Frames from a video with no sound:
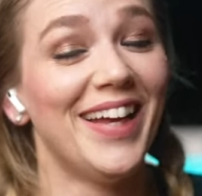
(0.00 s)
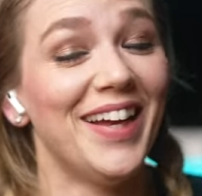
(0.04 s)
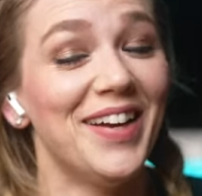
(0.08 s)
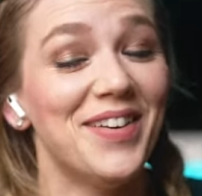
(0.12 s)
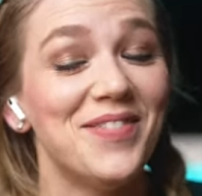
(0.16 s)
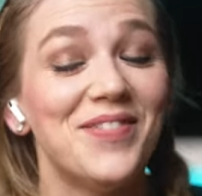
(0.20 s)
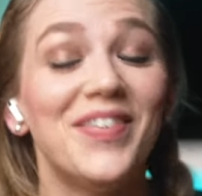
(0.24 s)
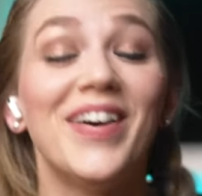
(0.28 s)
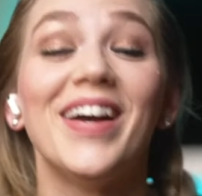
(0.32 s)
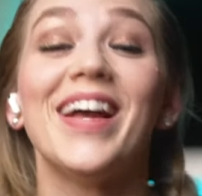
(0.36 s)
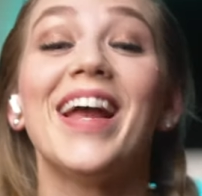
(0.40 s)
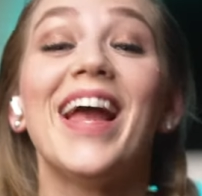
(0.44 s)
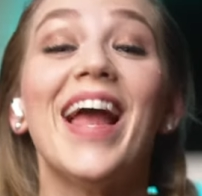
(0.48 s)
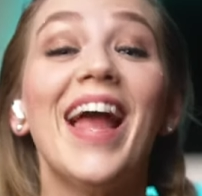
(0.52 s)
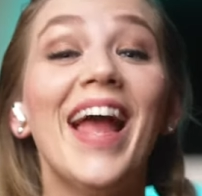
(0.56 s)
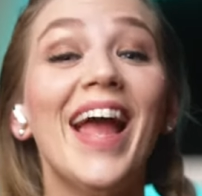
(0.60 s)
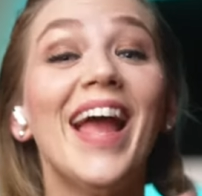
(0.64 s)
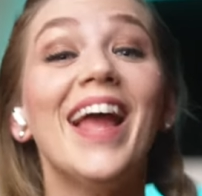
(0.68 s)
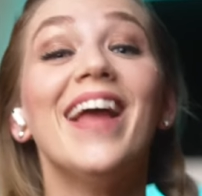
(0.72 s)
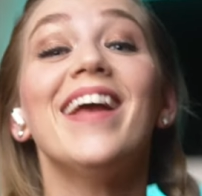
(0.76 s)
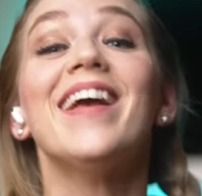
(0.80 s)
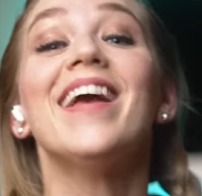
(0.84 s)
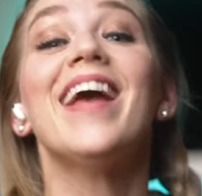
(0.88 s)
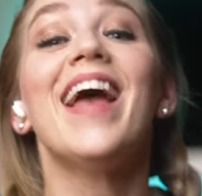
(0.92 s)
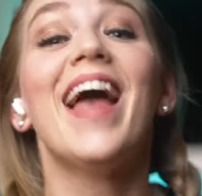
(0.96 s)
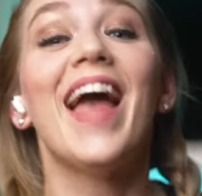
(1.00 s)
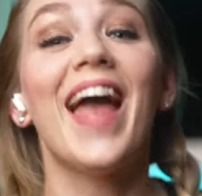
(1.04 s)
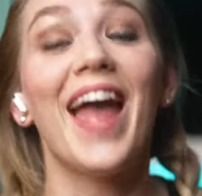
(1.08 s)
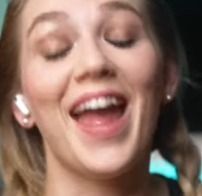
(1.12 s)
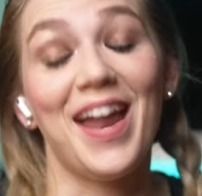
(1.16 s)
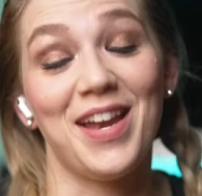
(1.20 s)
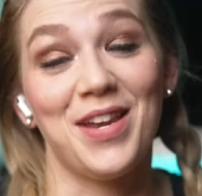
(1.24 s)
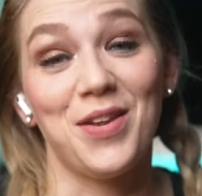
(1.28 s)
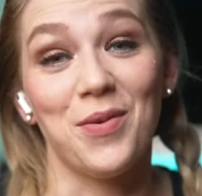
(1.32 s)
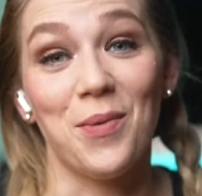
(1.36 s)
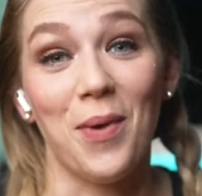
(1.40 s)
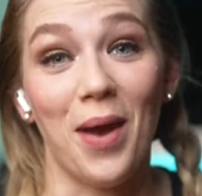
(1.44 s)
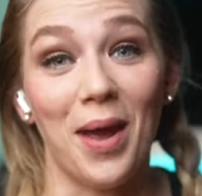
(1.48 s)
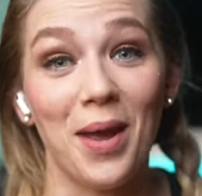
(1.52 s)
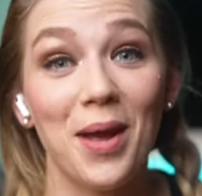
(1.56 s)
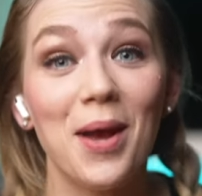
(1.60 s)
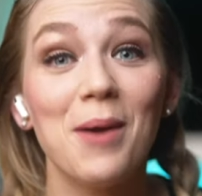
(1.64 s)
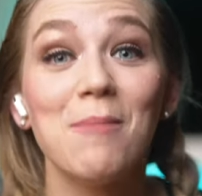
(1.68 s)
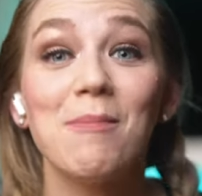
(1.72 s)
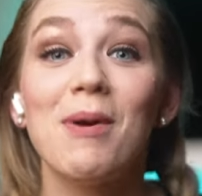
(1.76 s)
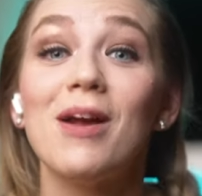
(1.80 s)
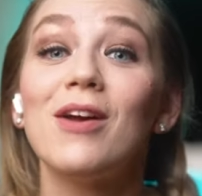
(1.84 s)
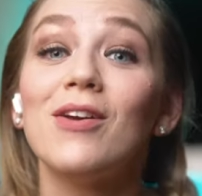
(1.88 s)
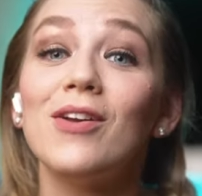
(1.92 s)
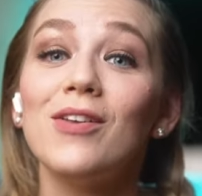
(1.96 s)
But anyway,
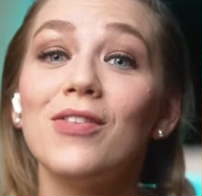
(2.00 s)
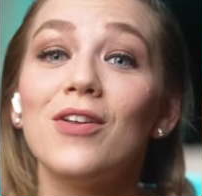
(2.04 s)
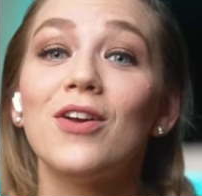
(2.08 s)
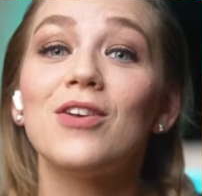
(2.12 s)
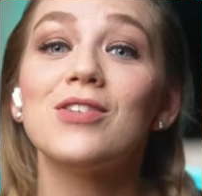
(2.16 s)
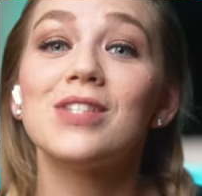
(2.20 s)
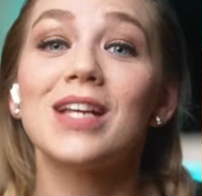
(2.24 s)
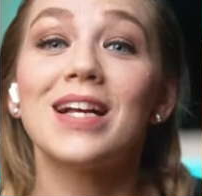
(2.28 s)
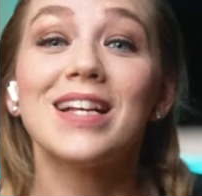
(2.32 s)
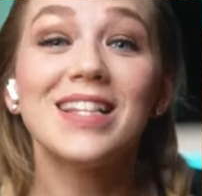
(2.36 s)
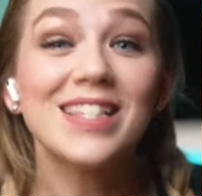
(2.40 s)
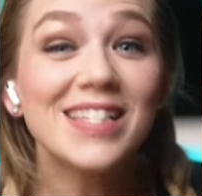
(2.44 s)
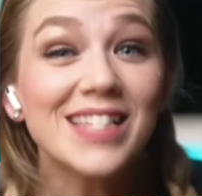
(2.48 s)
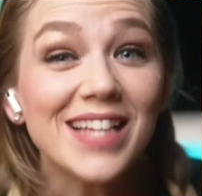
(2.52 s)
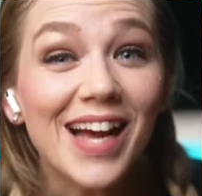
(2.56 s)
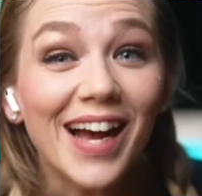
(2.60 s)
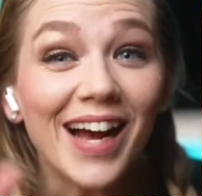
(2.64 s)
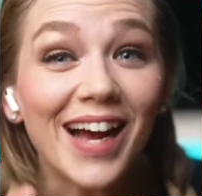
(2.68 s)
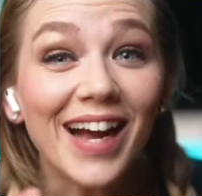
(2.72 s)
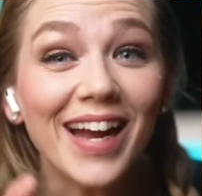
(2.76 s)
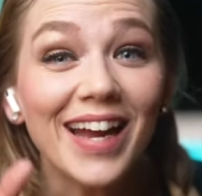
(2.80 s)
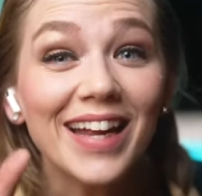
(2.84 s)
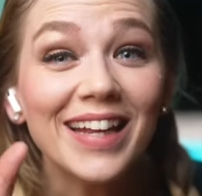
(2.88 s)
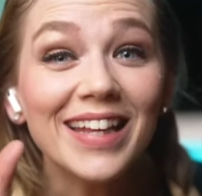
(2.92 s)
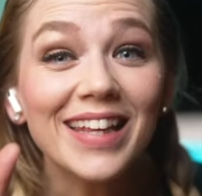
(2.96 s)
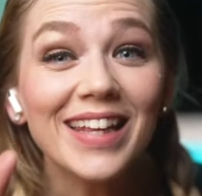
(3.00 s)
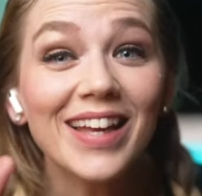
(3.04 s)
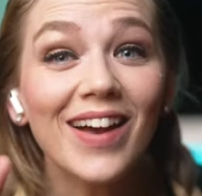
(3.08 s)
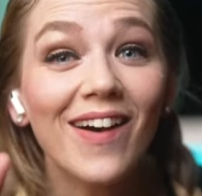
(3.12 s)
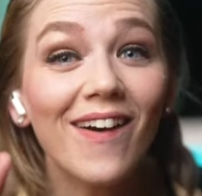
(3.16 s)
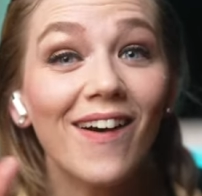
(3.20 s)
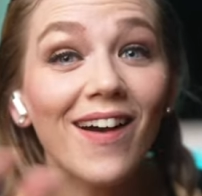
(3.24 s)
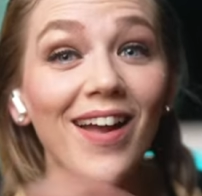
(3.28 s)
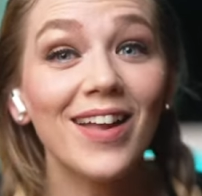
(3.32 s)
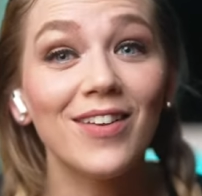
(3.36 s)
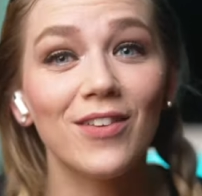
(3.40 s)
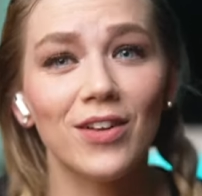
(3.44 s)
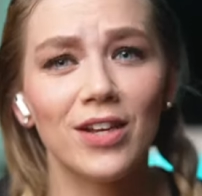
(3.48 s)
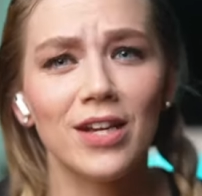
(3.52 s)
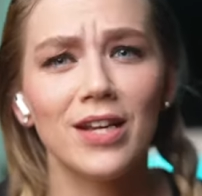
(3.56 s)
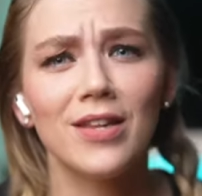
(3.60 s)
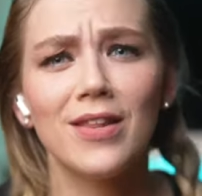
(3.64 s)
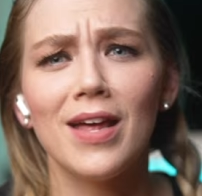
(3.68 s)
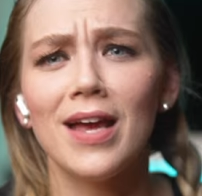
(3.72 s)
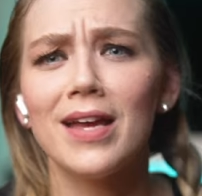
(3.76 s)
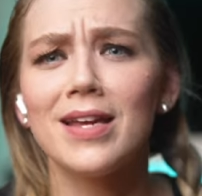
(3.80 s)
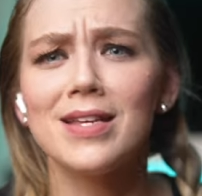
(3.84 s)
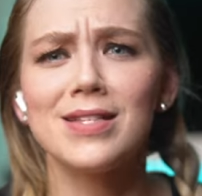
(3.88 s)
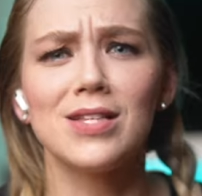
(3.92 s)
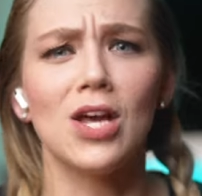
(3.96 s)
apparently there's a tiny island
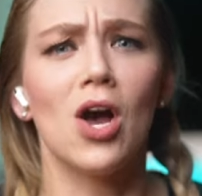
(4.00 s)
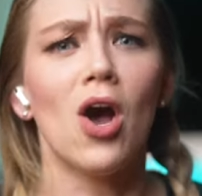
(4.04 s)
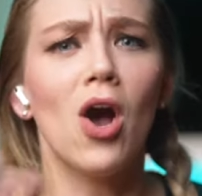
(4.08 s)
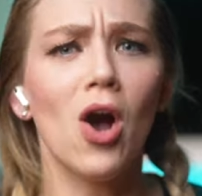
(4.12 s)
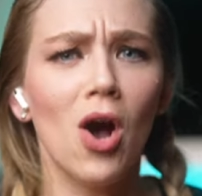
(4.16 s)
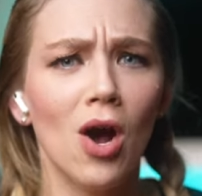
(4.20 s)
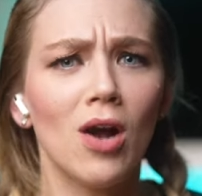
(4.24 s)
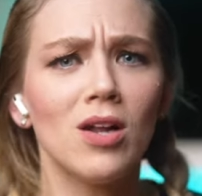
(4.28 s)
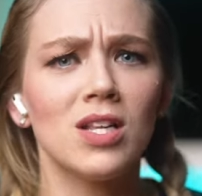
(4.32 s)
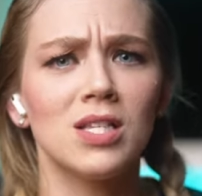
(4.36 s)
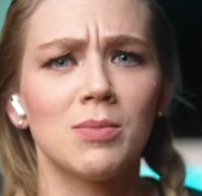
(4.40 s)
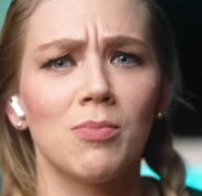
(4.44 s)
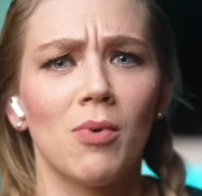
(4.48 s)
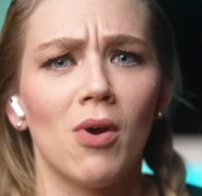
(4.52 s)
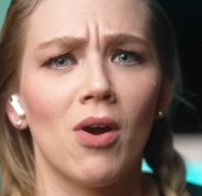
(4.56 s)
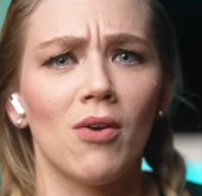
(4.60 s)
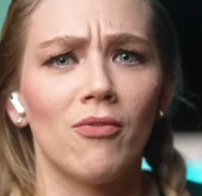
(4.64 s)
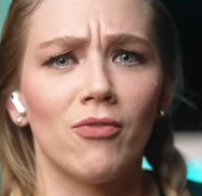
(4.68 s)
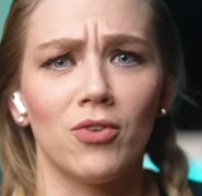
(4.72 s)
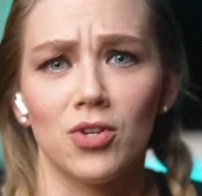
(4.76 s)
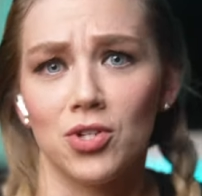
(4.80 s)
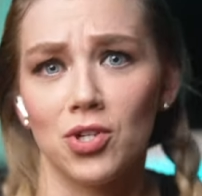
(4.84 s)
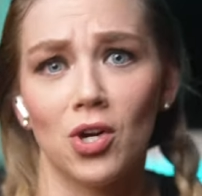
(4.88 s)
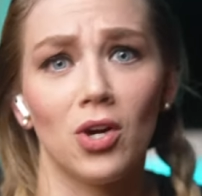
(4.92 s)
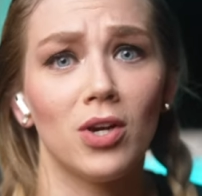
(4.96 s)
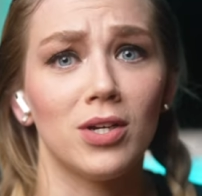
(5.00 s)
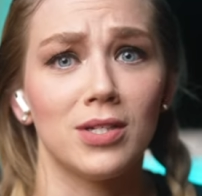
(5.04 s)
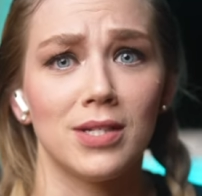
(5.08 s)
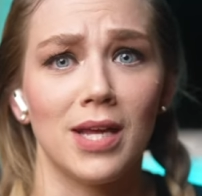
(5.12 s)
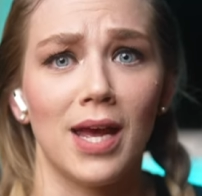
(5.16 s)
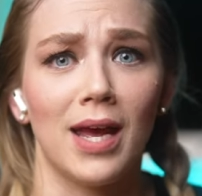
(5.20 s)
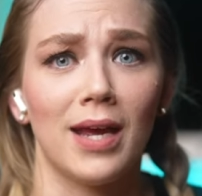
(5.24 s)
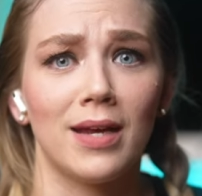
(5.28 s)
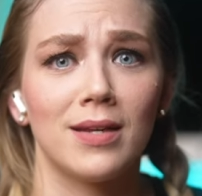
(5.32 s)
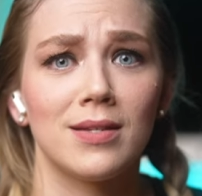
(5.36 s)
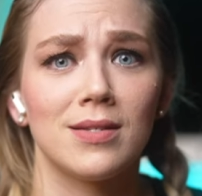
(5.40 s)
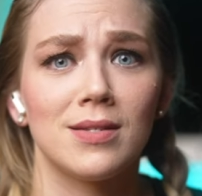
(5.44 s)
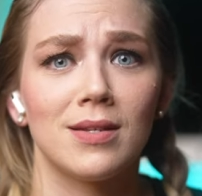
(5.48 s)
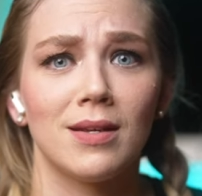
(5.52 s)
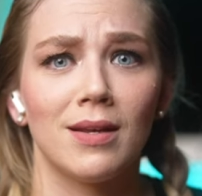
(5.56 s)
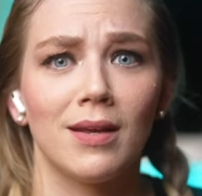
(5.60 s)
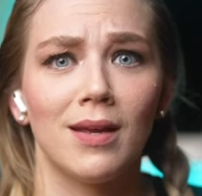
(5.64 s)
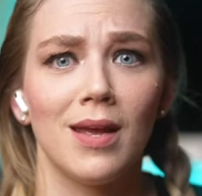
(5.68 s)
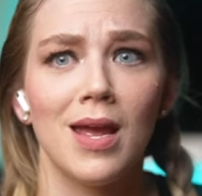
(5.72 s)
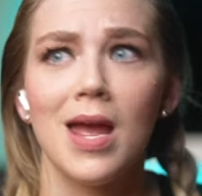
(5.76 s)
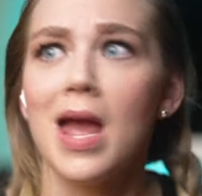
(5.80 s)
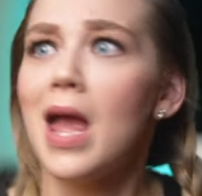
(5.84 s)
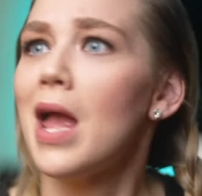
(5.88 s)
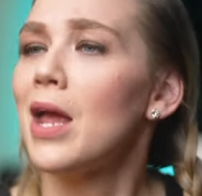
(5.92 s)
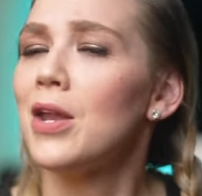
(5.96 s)
that is a hotspot for shark attacks,
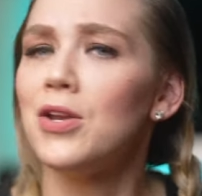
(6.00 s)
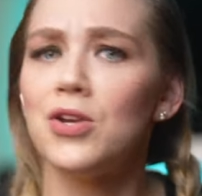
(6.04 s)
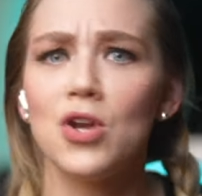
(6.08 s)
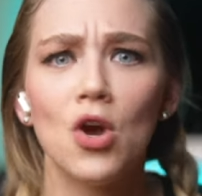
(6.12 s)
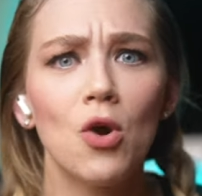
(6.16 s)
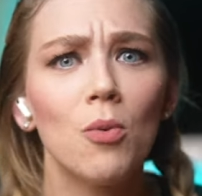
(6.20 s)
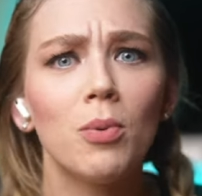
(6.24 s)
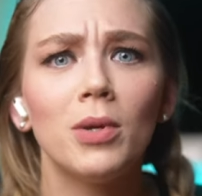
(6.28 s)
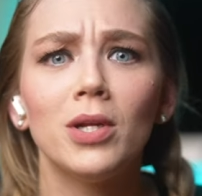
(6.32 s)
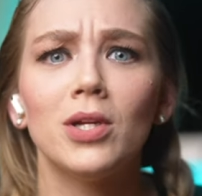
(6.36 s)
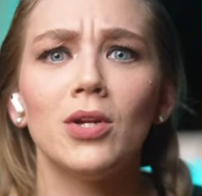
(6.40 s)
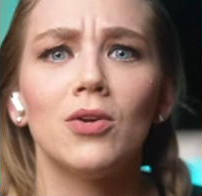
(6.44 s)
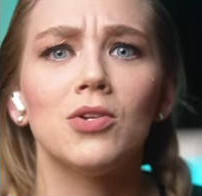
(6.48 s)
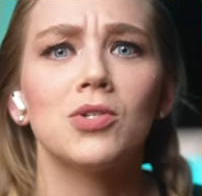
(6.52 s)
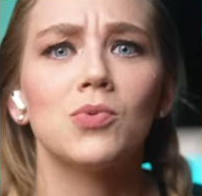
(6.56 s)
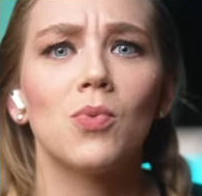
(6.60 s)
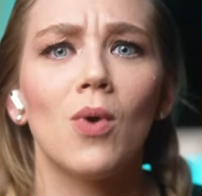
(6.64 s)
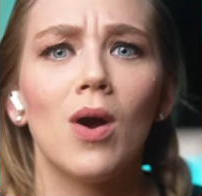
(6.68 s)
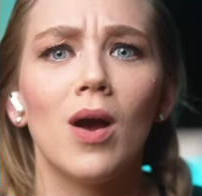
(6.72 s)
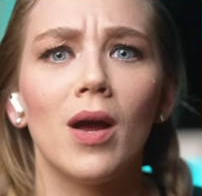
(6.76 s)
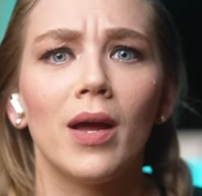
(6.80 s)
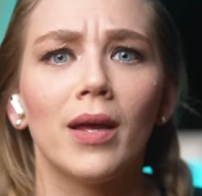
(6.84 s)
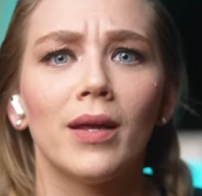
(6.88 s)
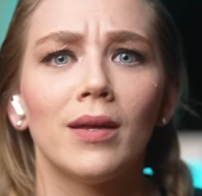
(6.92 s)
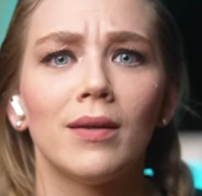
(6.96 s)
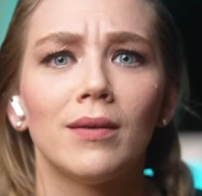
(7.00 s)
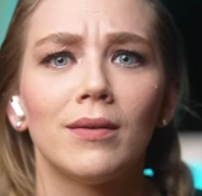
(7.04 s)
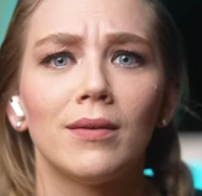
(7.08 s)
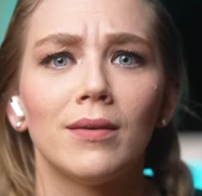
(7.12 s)
and nobody knows why.